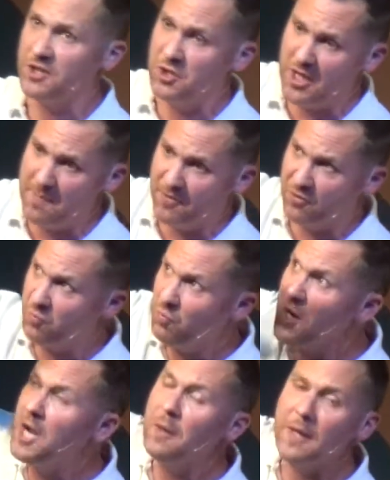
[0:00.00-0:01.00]
unless you keep this
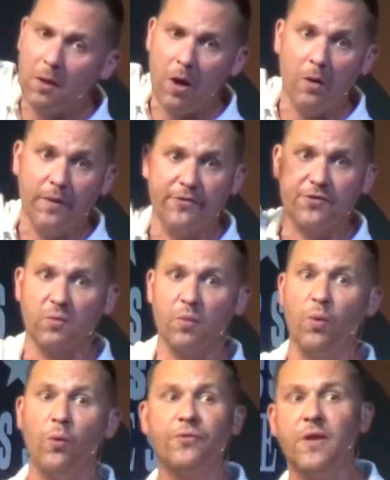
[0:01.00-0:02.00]
really long list of
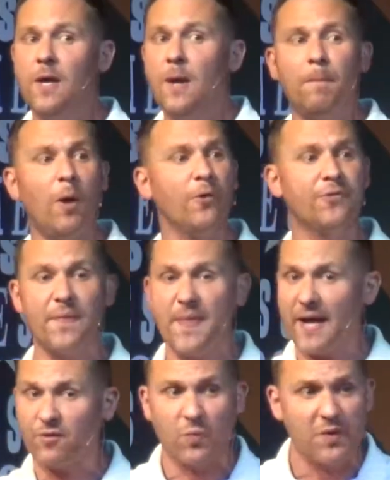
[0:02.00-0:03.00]
rules. Paul said,
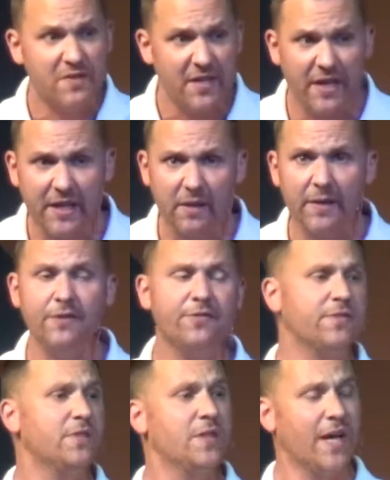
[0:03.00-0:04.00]
that's
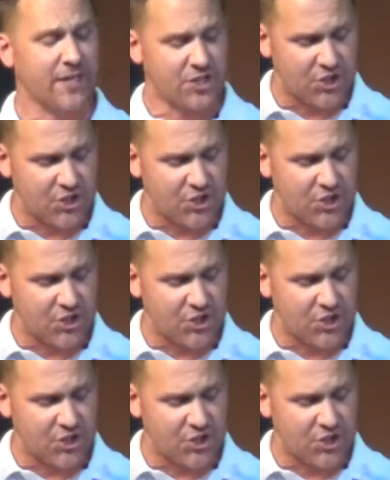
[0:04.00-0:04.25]
ridiculous. You got to